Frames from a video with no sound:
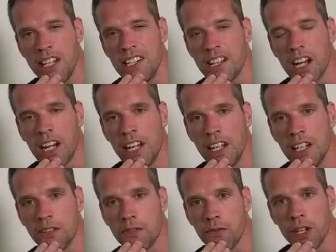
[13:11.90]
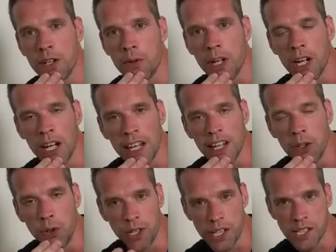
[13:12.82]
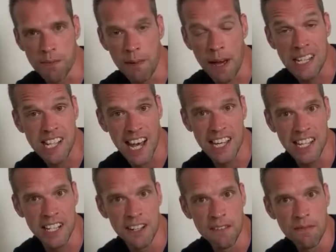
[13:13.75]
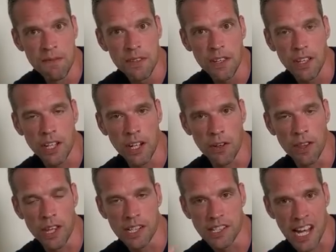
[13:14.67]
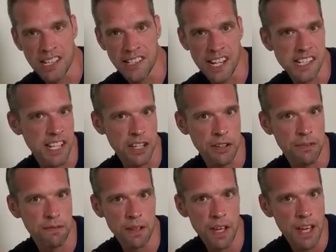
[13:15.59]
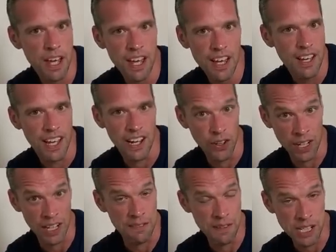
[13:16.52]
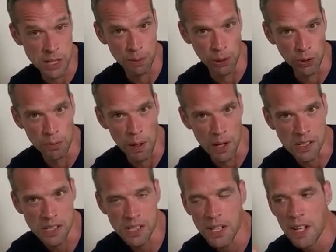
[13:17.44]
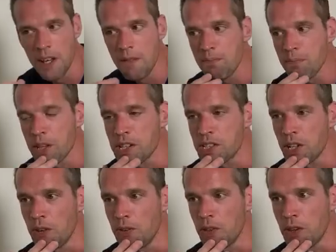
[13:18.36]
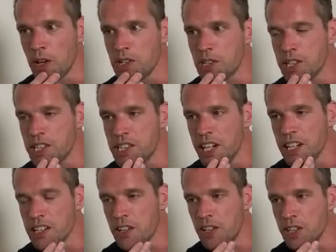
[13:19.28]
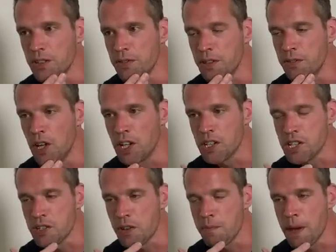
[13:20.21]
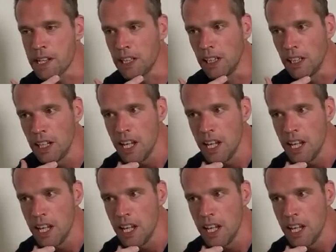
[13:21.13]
cleaning frequently in order to maintain, you know, this aesthetic of it looking invisible almost. So those are distinct kind of advantages of the metal.